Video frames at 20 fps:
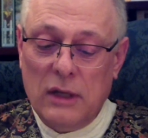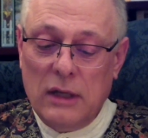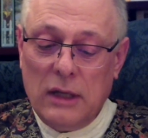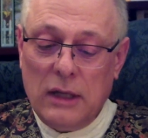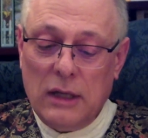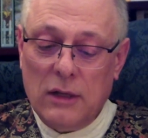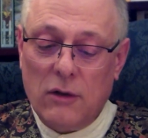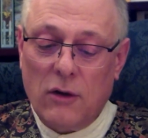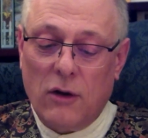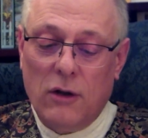
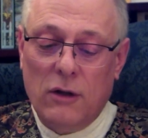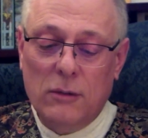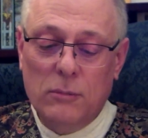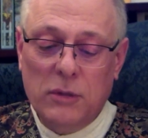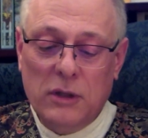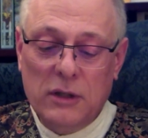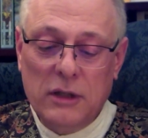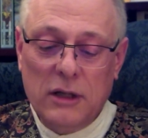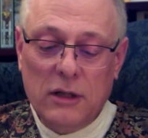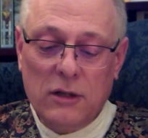in all
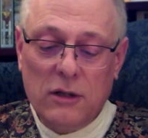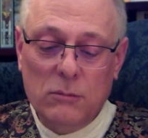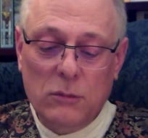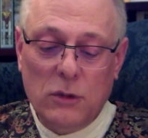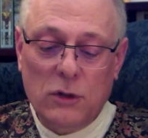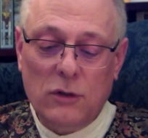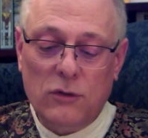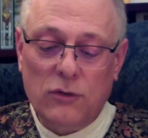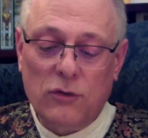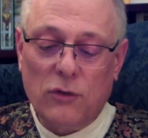political
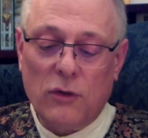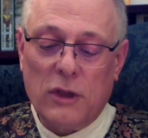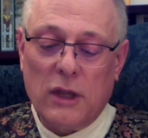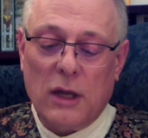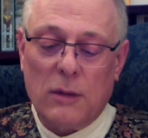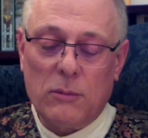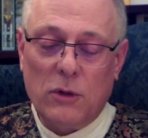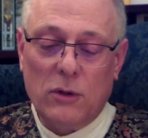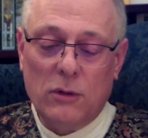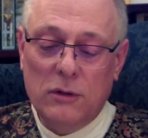moves for the
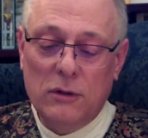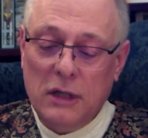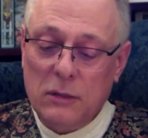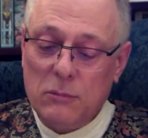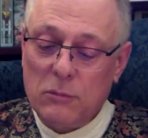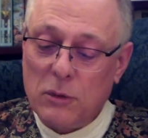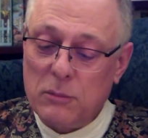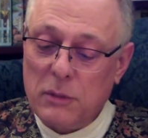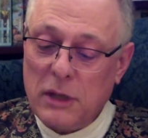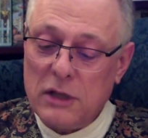upholding and
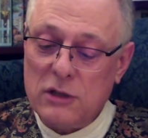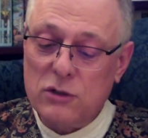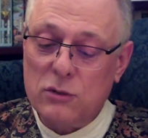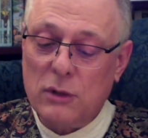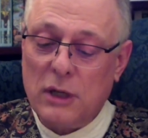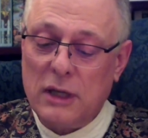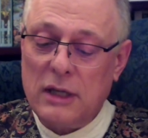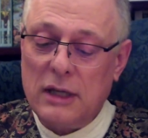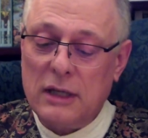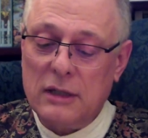
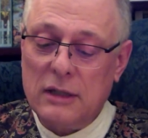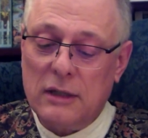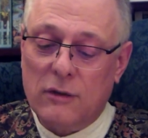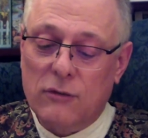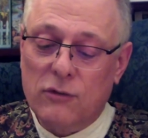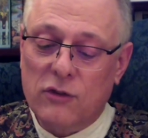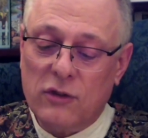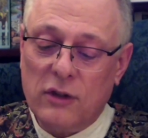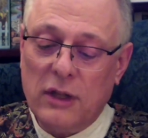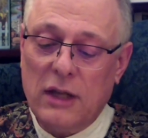perpetuating of
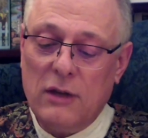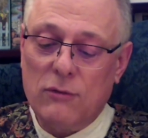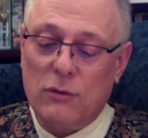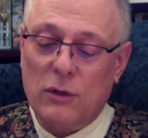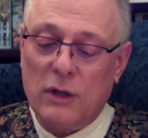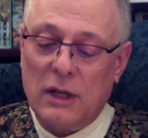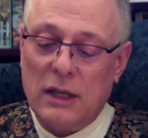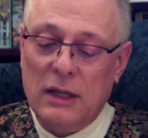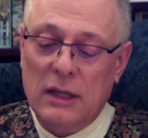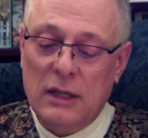
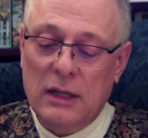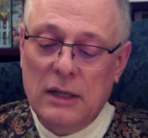slavery,